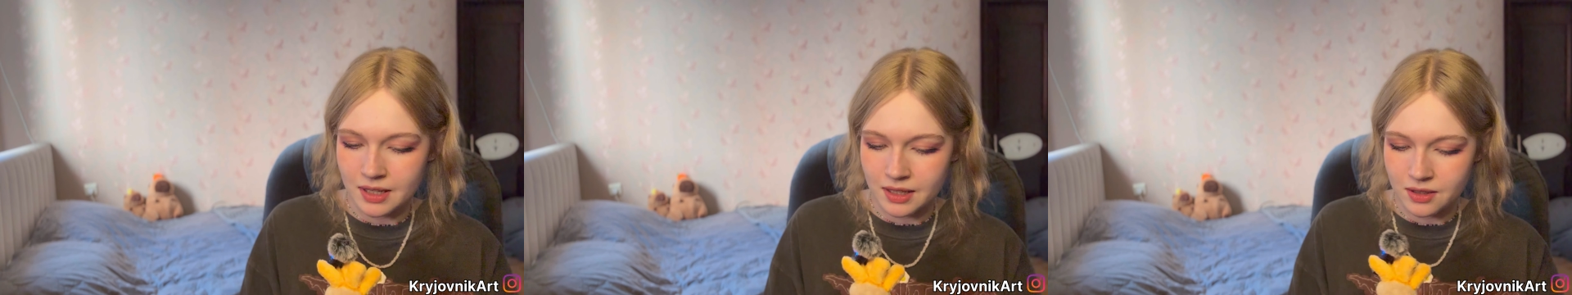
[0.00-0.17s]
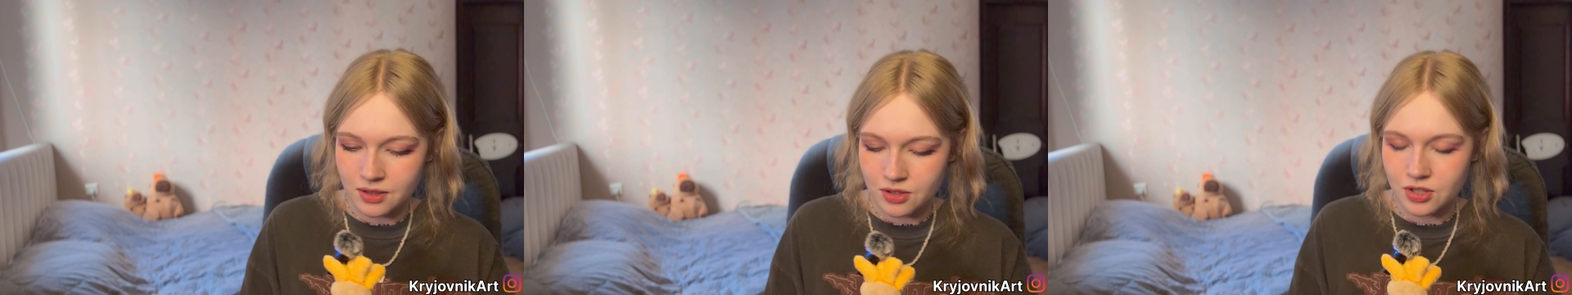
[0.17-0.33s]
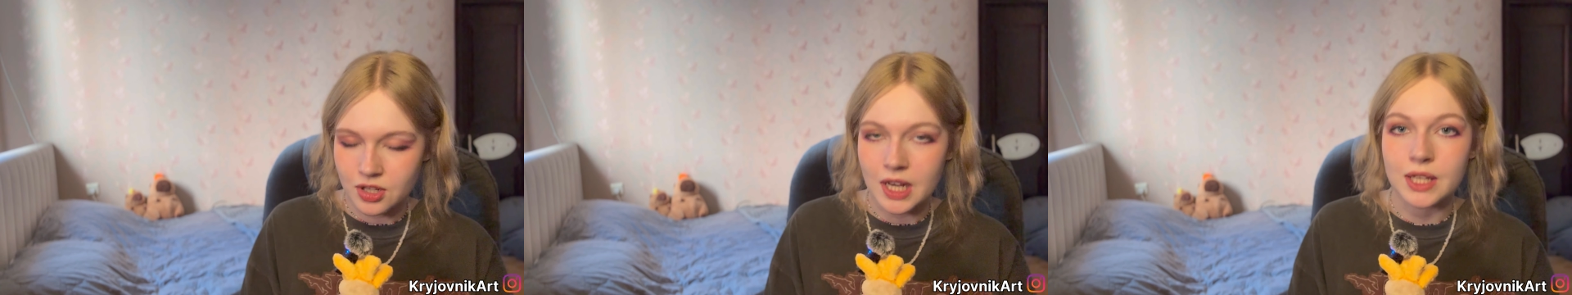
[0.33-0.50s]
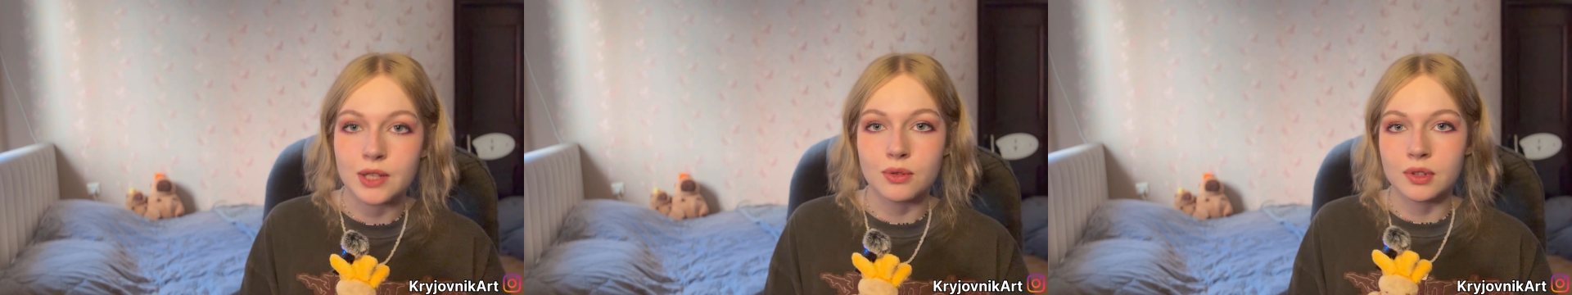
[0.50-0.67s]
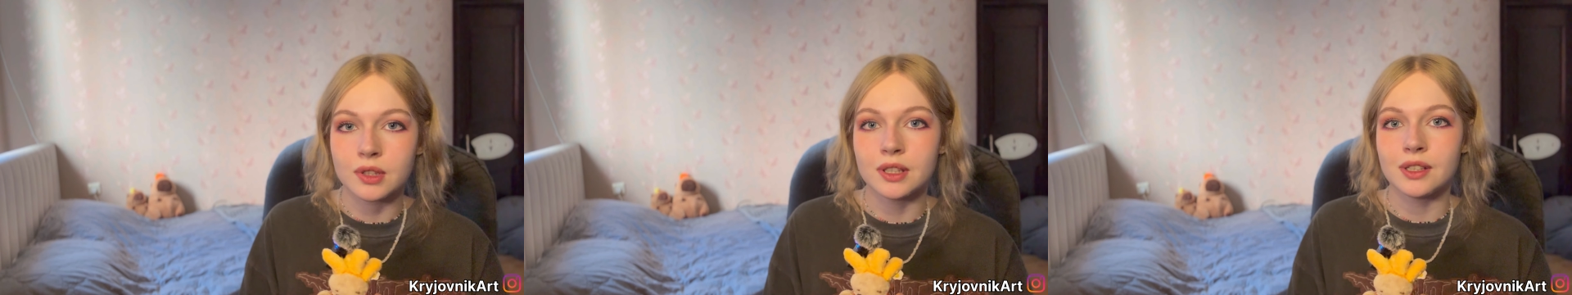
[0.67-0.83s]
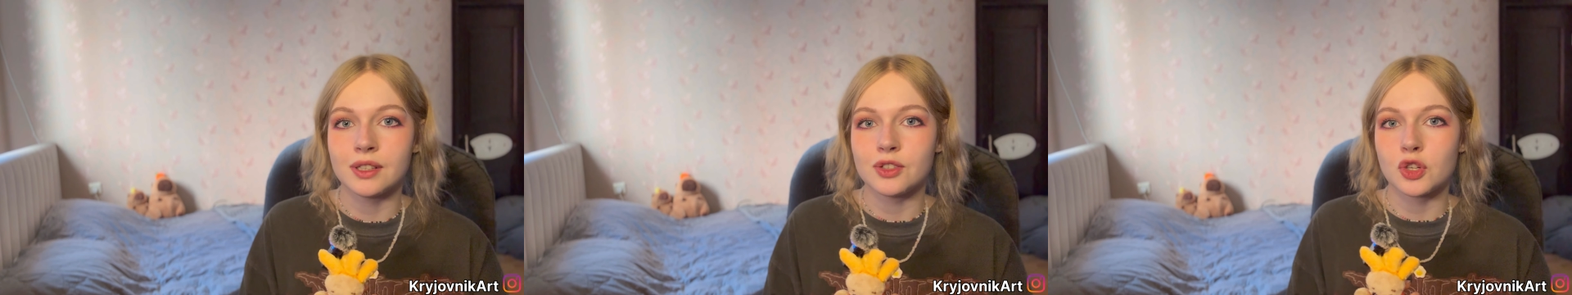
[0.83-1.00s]
I
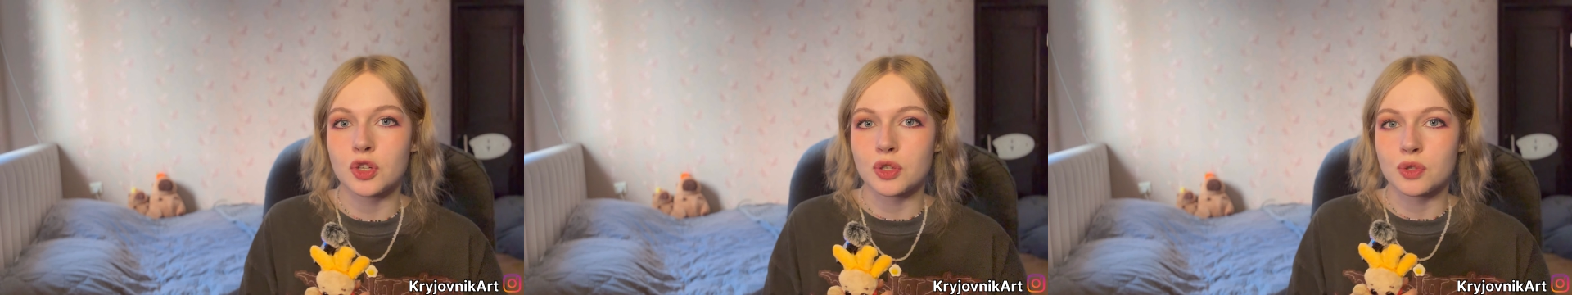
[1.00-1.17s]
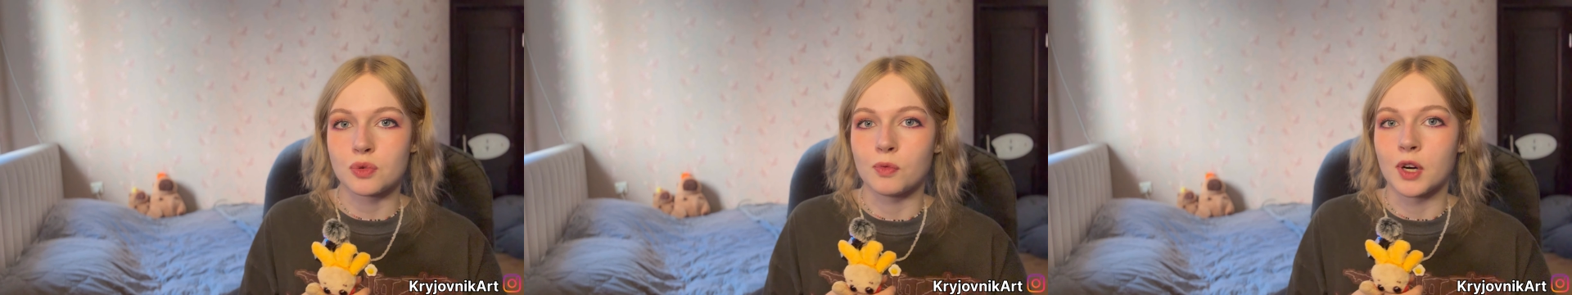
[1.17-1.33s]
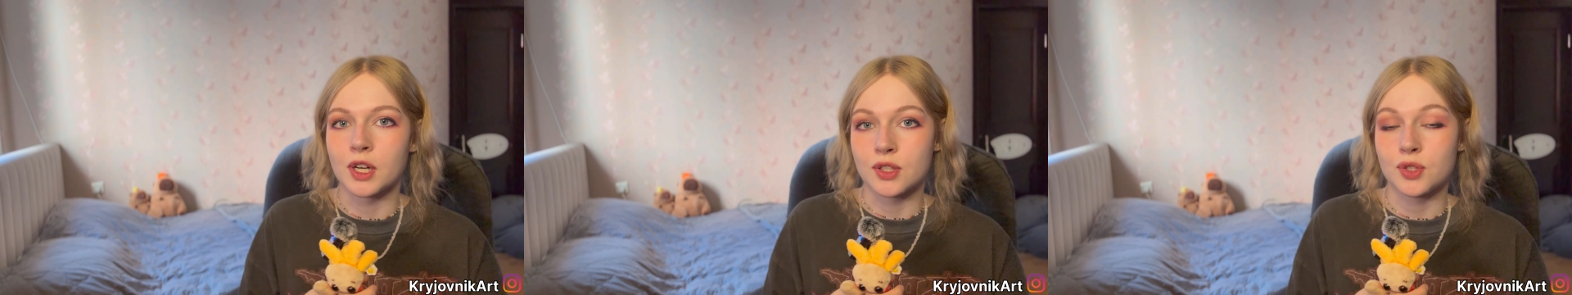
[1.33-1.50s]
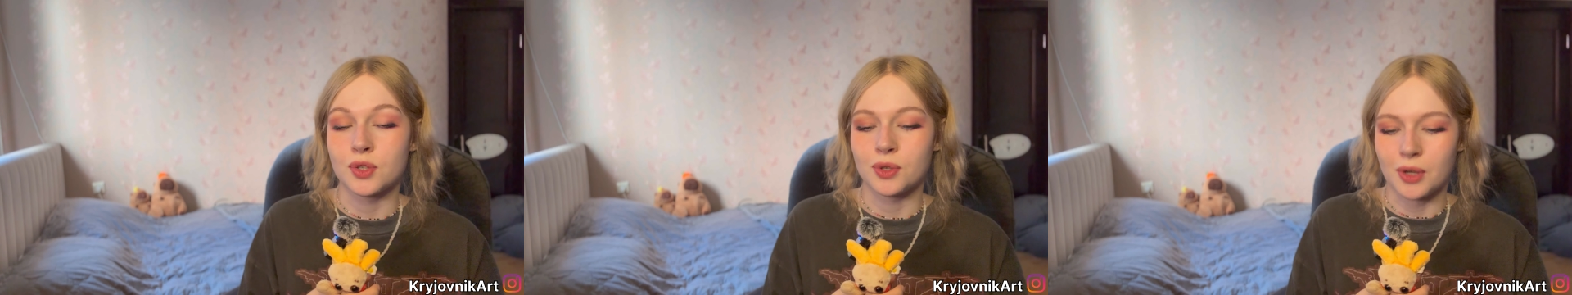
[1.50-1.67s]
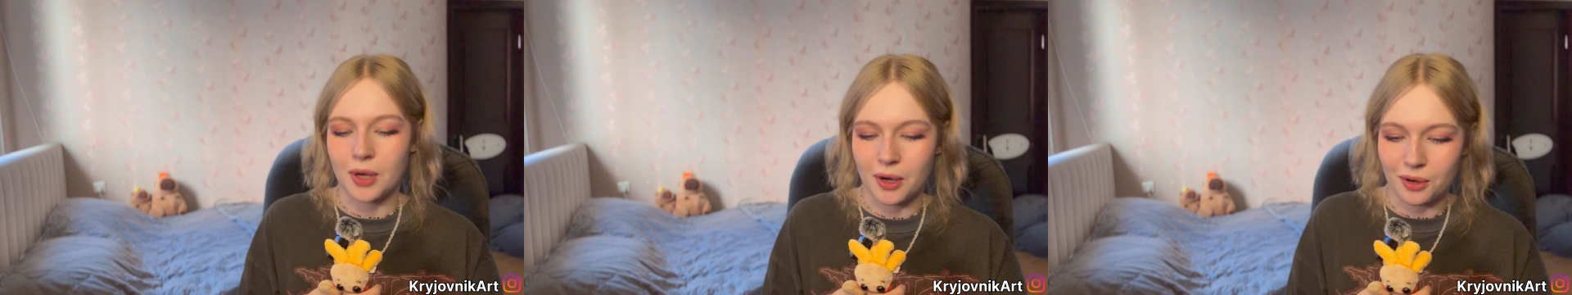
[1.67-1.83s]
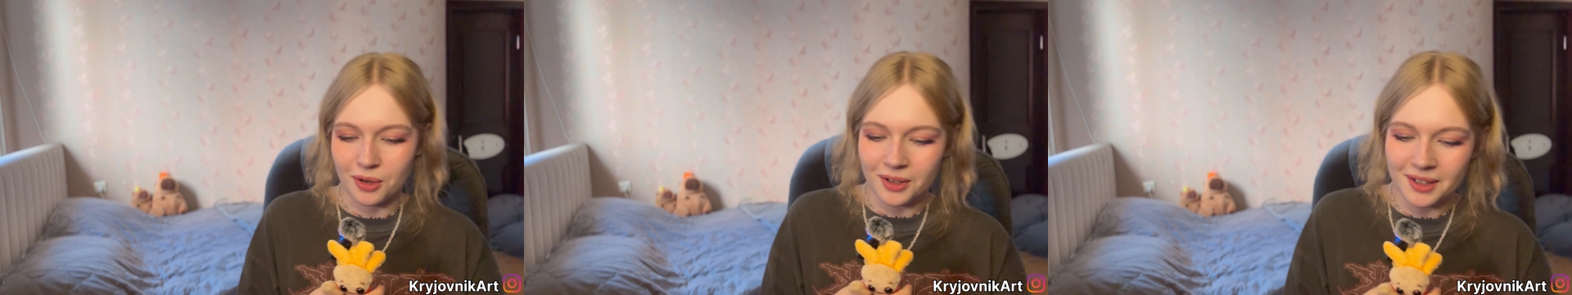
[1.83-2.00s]
genuinely just want to
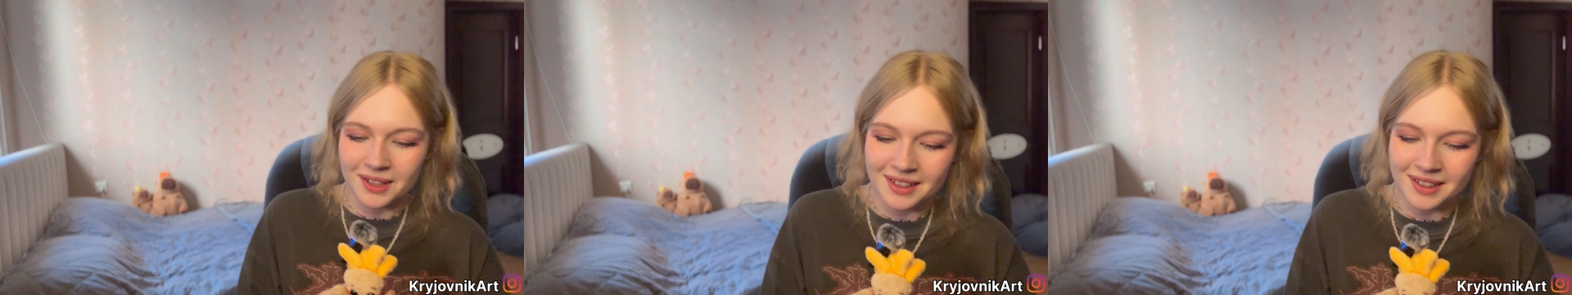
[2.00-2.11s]
know.